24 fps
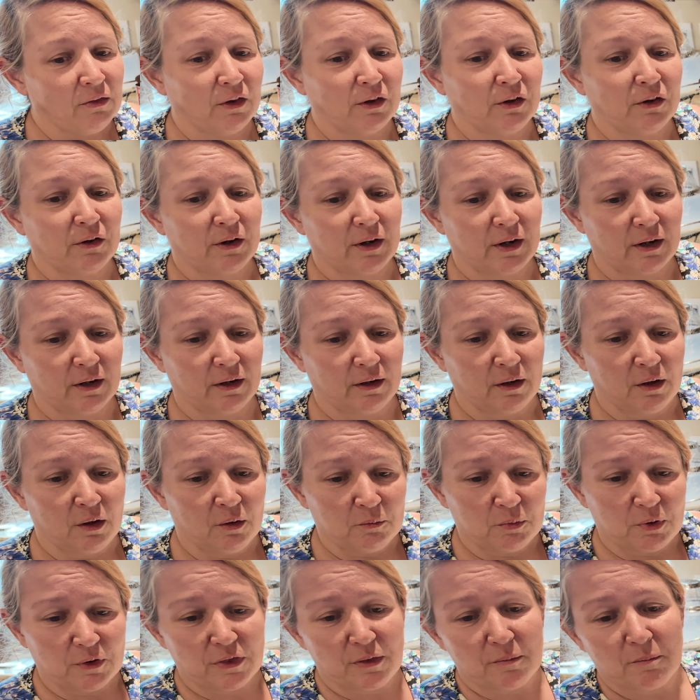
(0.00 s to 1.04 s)
Then you're going to
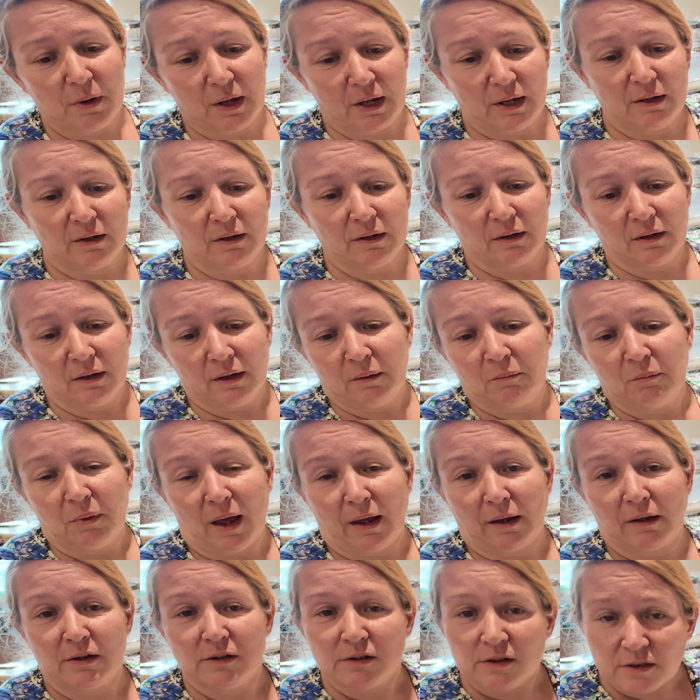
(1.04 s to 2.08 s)
put the meat
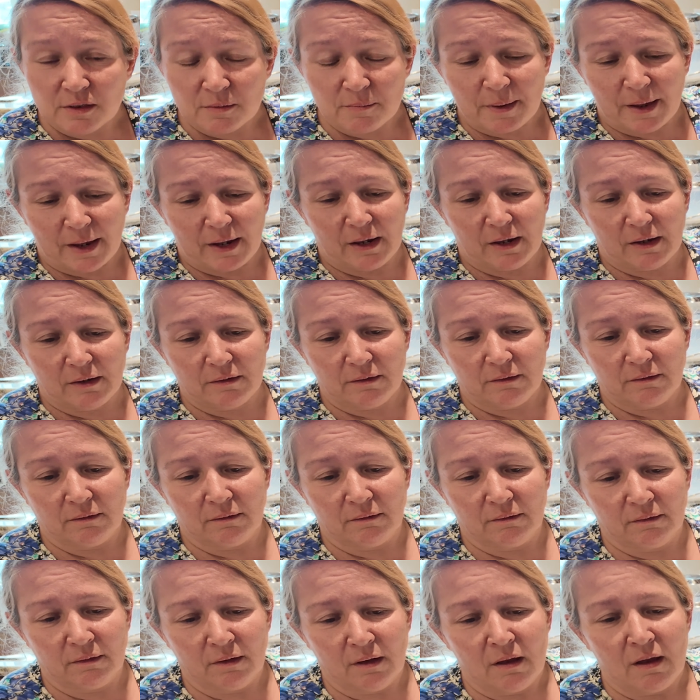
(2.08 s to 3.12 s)
back into the pan.
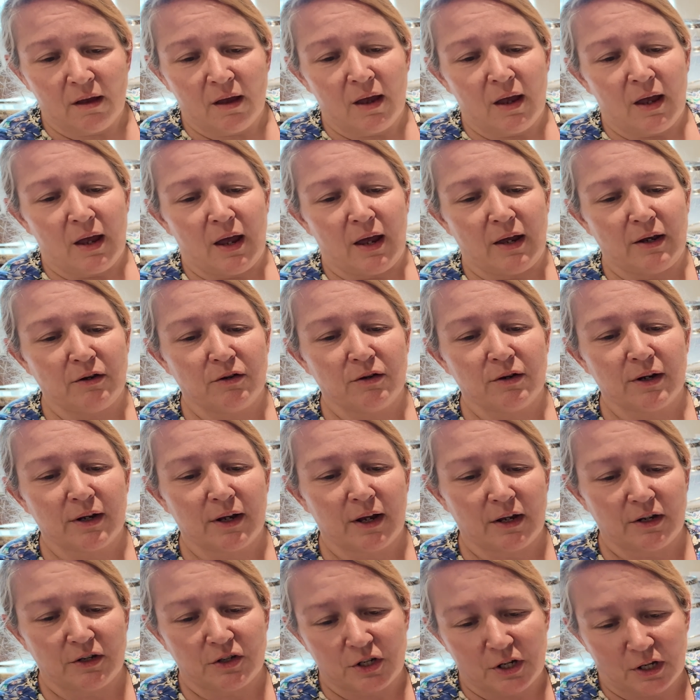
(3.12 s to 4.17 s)
And you're going to
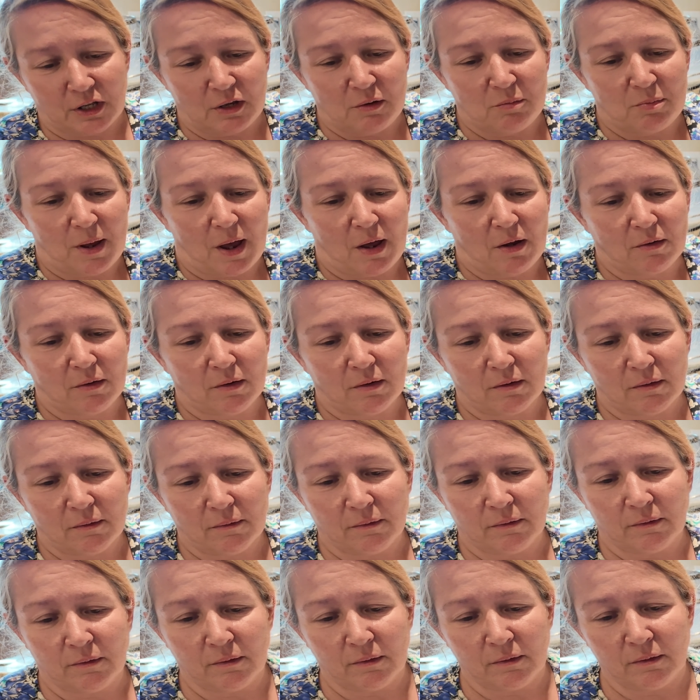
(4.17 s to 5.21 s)
add chili powder,
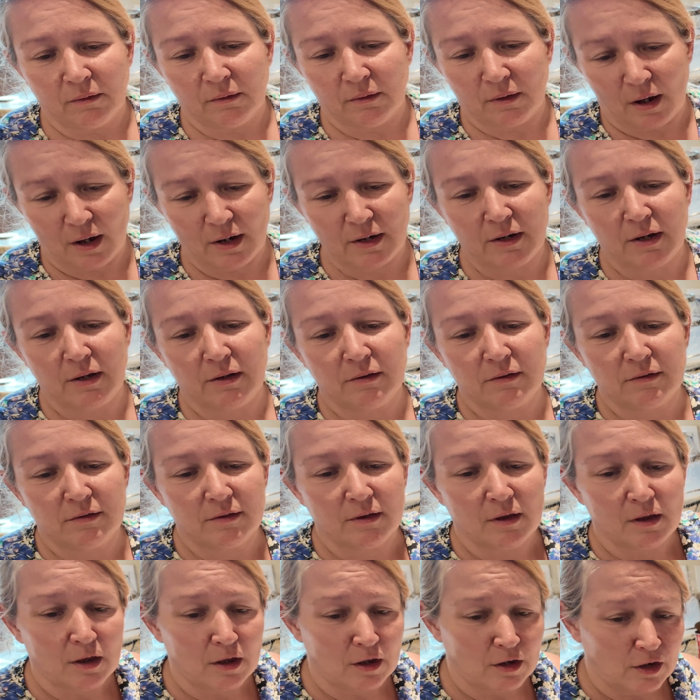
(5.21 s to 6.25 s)

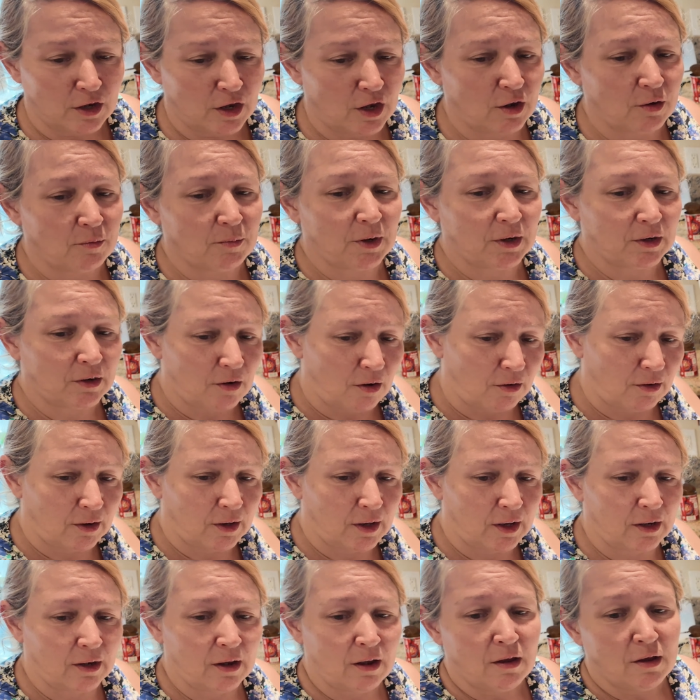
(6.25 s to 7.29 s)
onions, cumin,
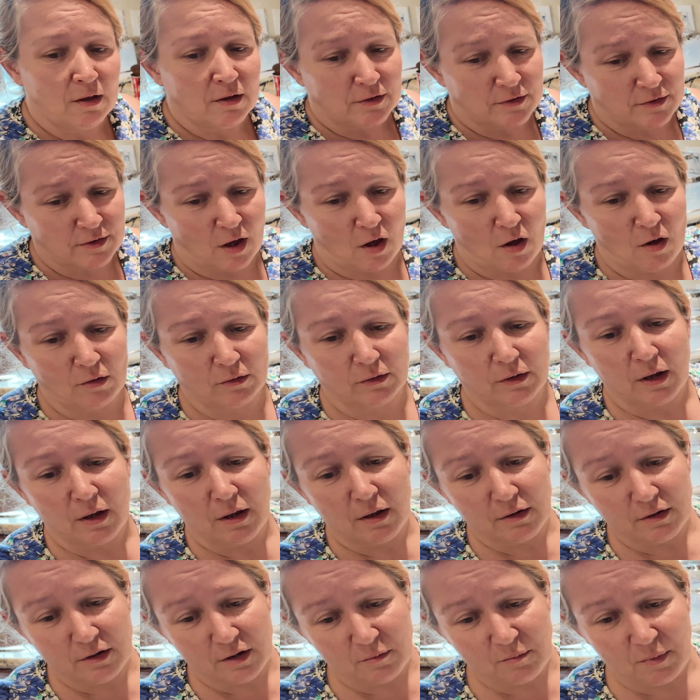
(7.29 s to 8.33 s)
garlic, salt,
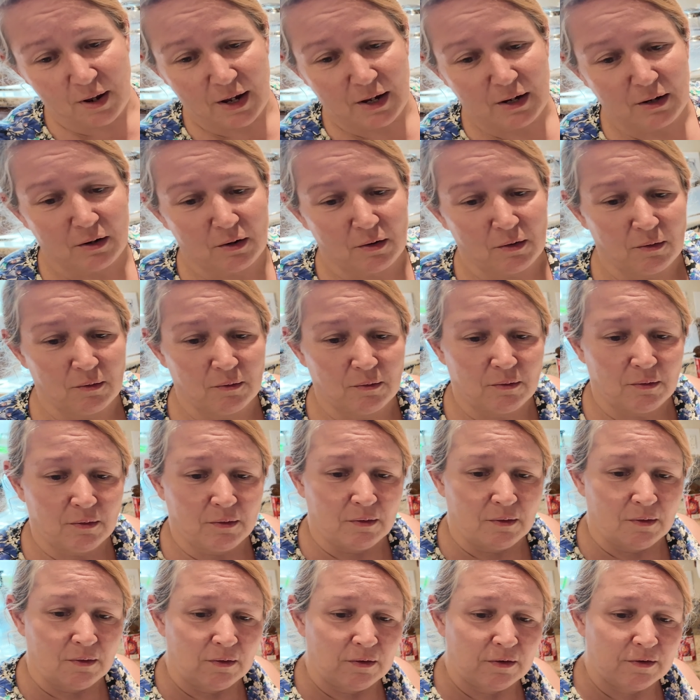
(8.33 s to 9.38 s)
tomato,
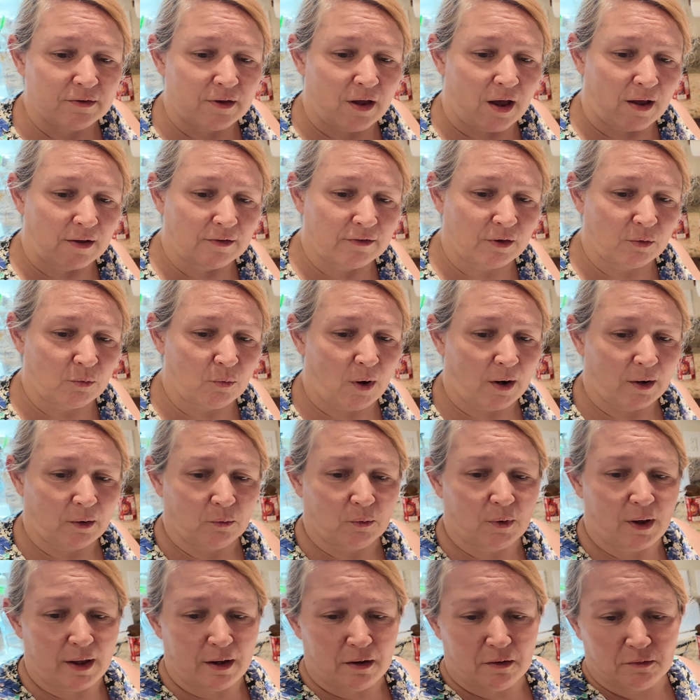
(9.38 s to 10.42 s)
sauce, and water.
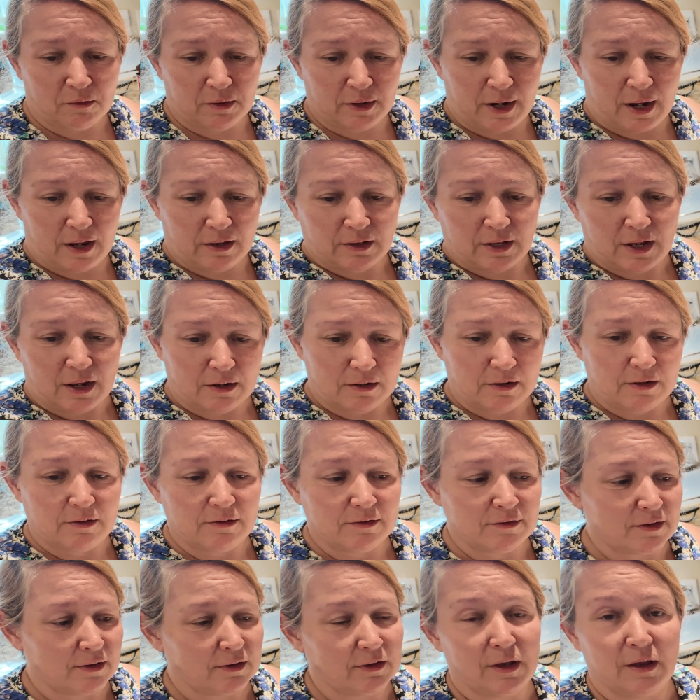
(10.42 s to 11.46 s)
Well, I already have the
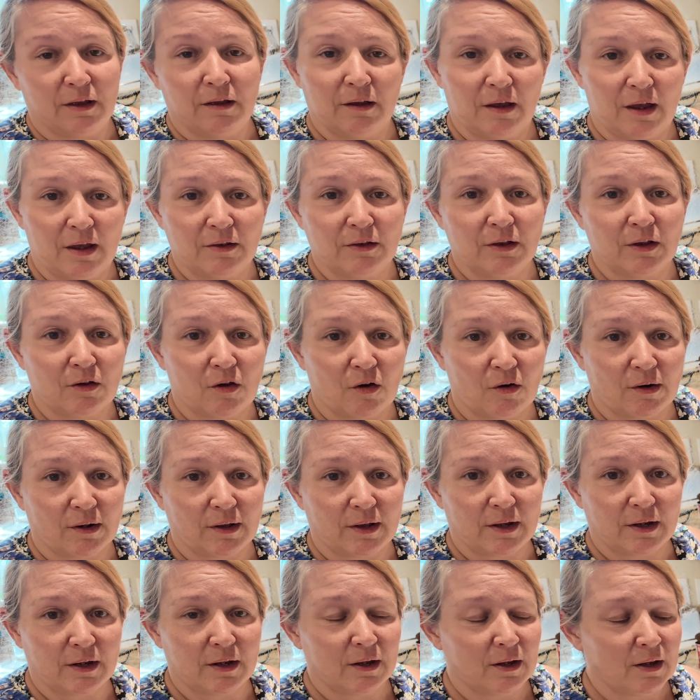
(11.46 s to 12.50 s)
onions and the
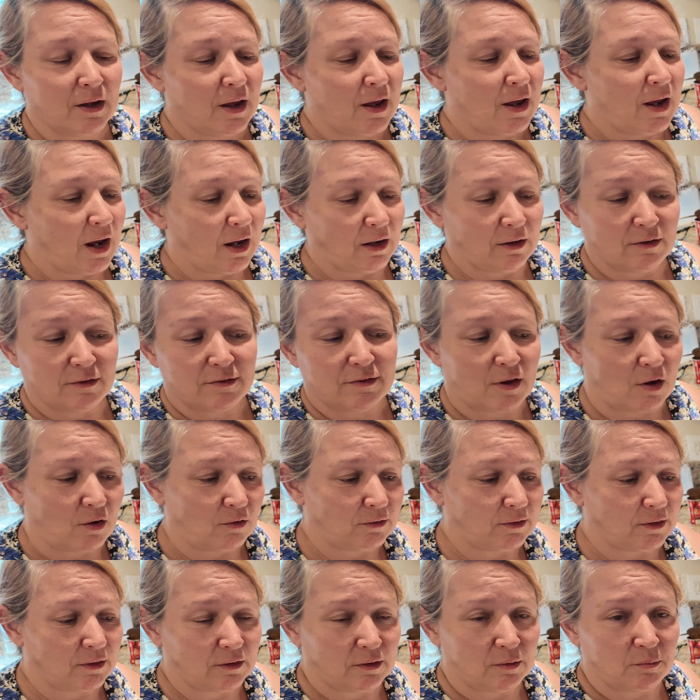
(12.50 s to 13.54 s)
garlic and the
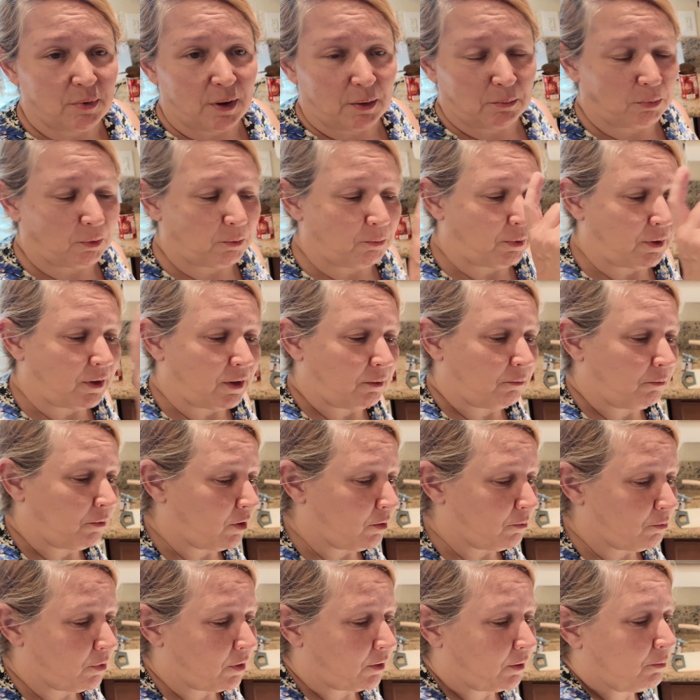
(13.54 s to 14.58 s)
salt and the pepper, but I'm
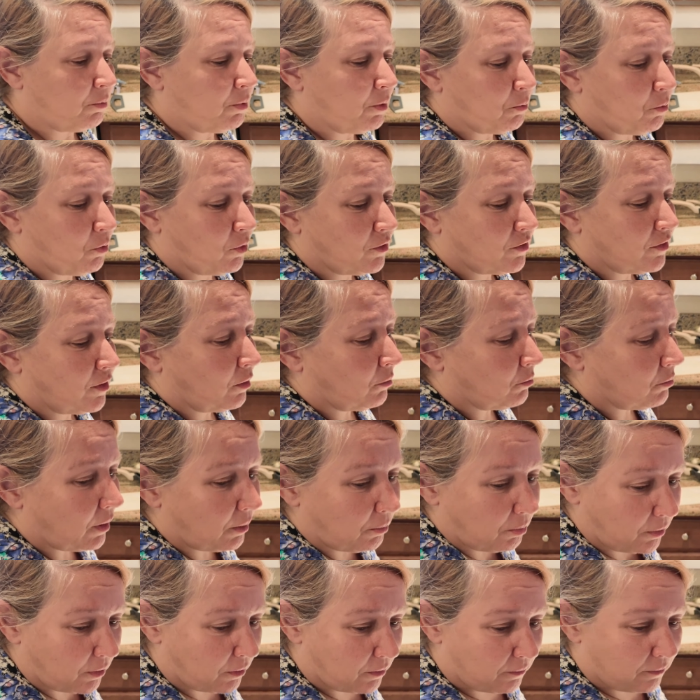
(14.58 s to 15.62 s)
going to probably put more salt and
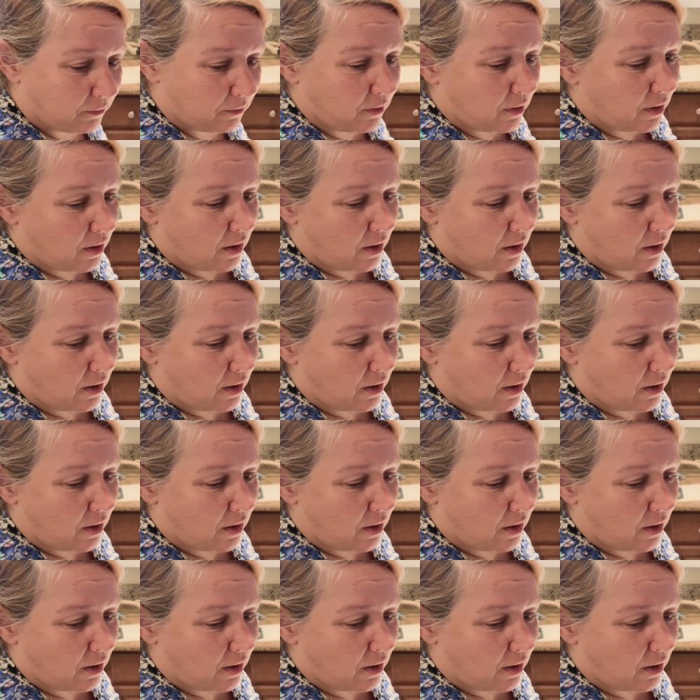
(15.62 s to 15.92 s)
pepper